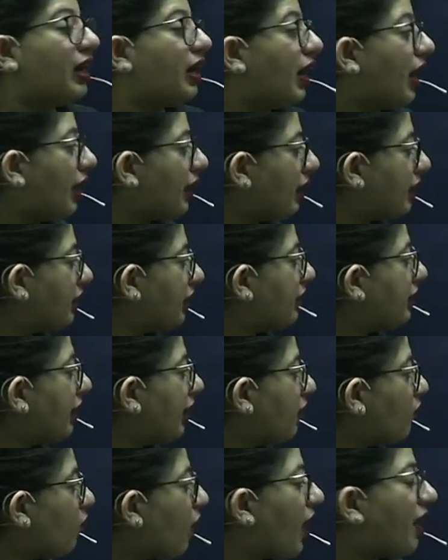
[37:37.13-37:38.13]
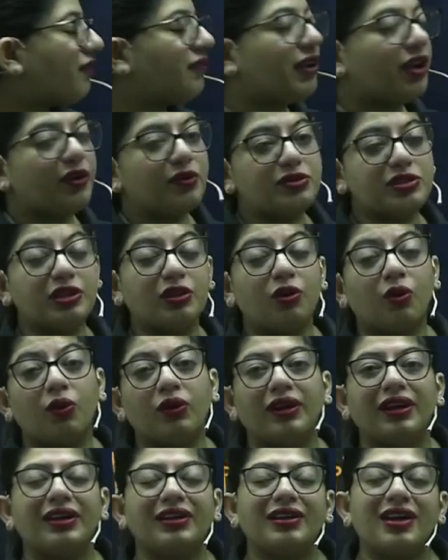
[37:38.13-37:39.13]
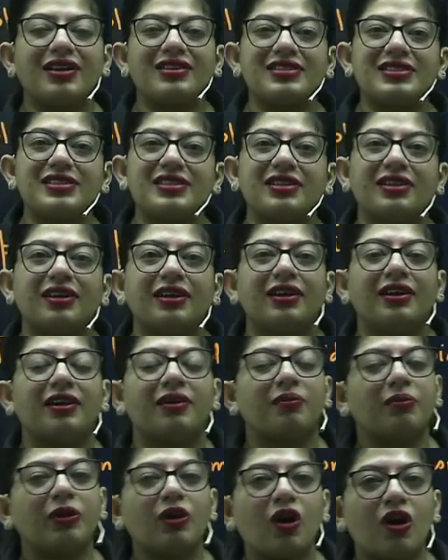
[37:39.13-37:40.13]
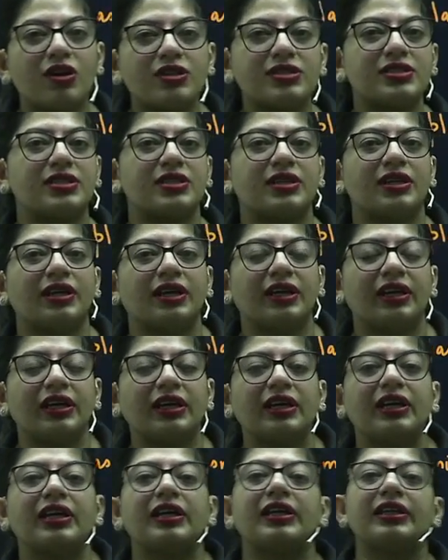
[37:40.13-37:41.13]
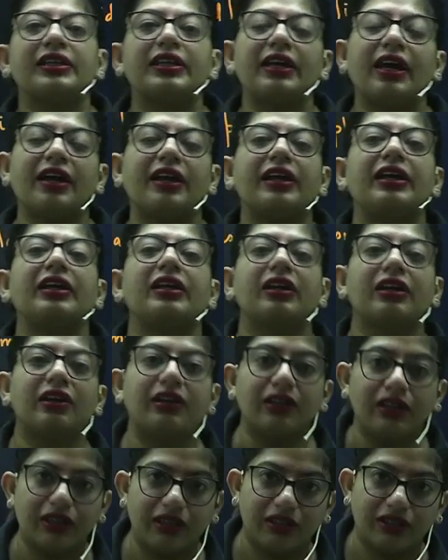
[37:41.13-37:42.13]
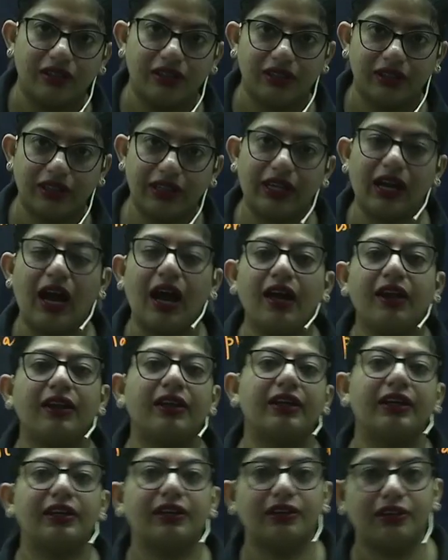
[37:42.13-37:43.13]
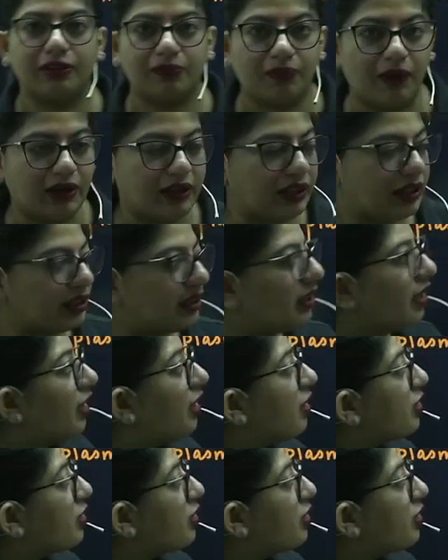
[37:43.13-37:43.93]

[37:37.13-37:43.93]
Another thing why we are using gold and tungsten because they are inert they are inert particles.